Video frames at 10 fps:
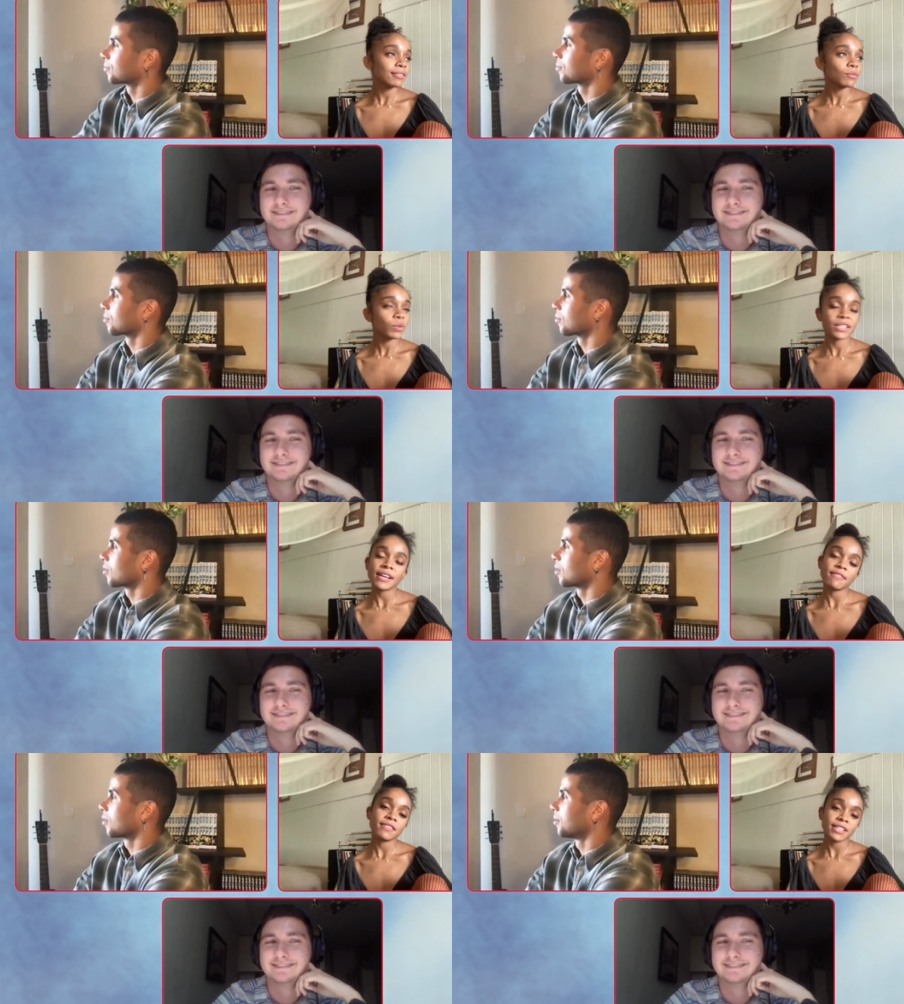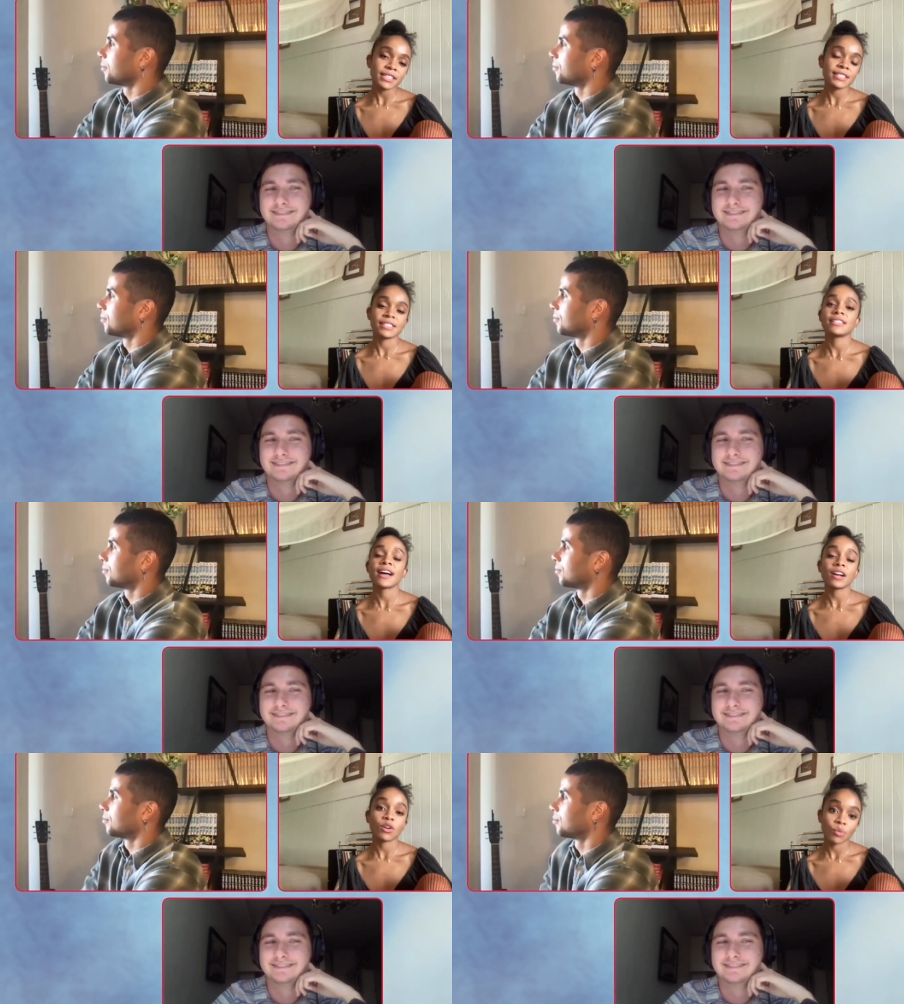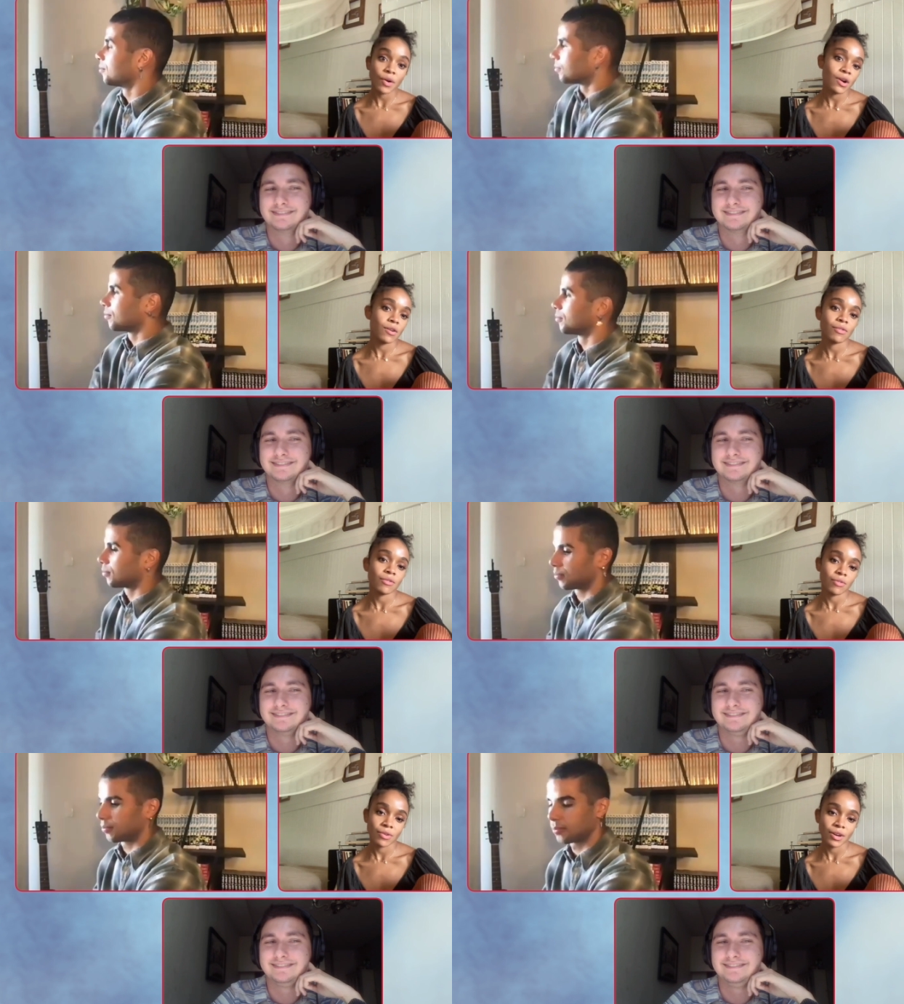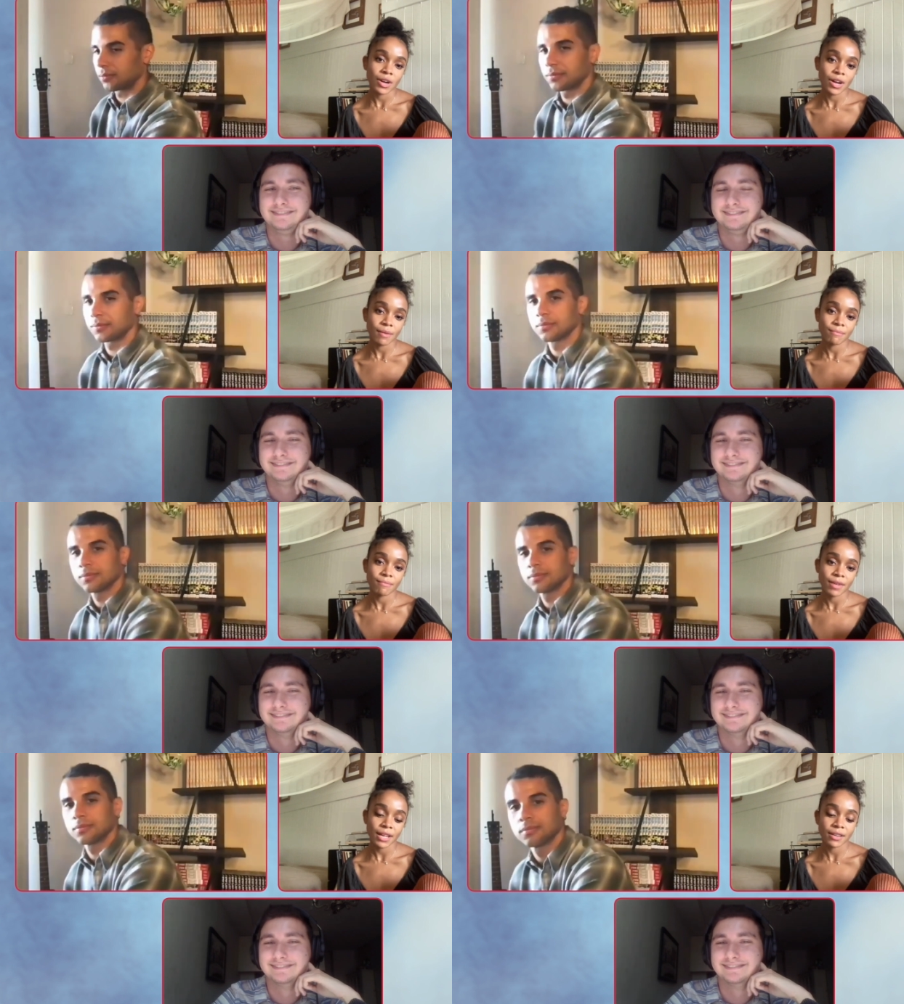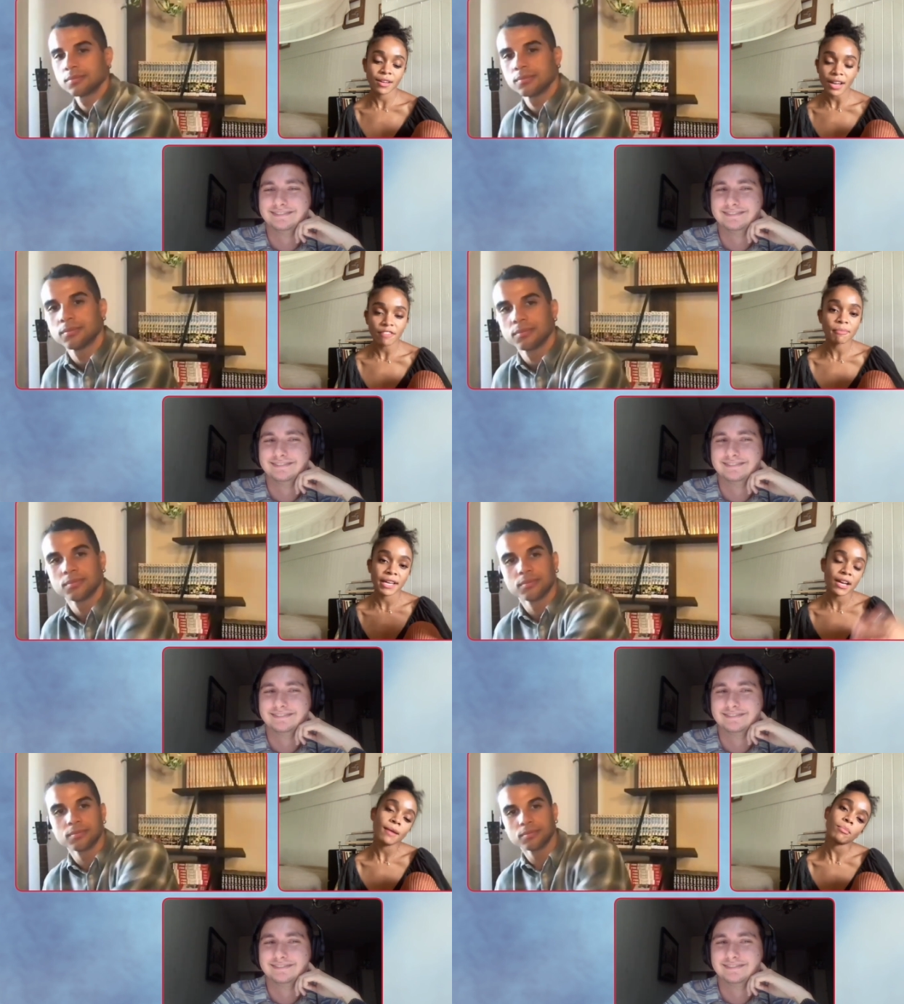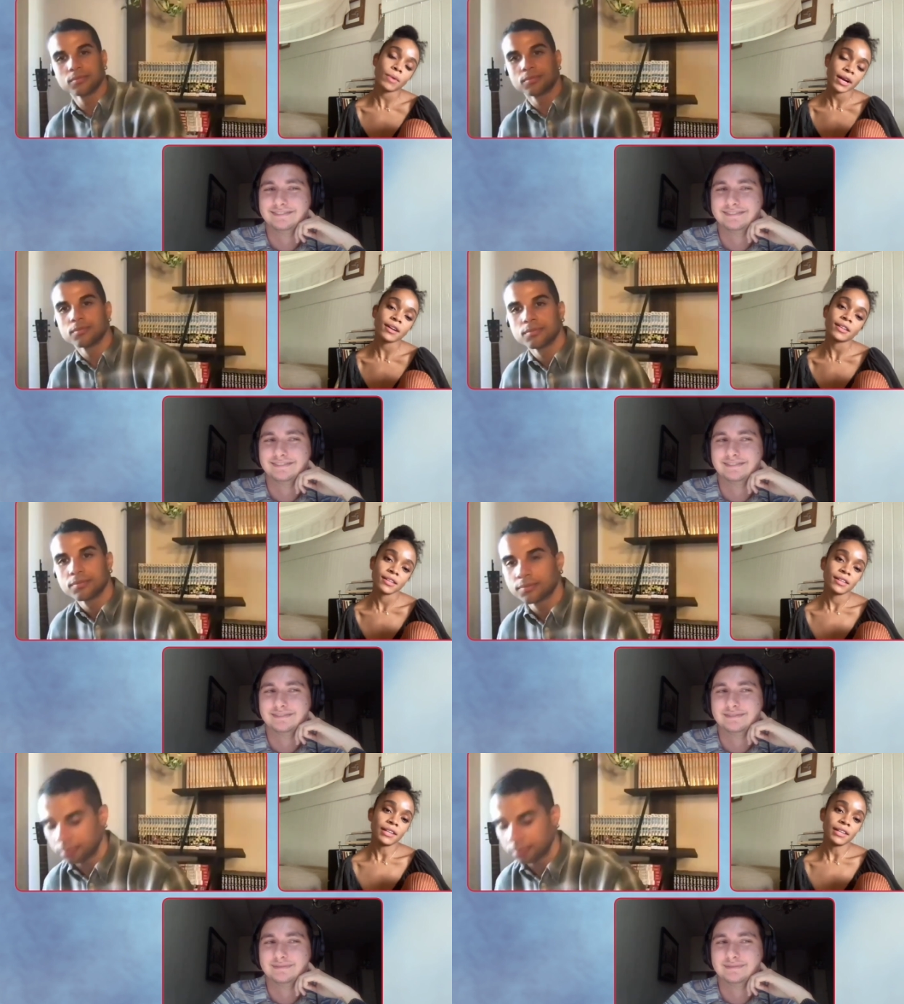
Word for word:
Speaker 1: we definitely see that grow and kind of pick up where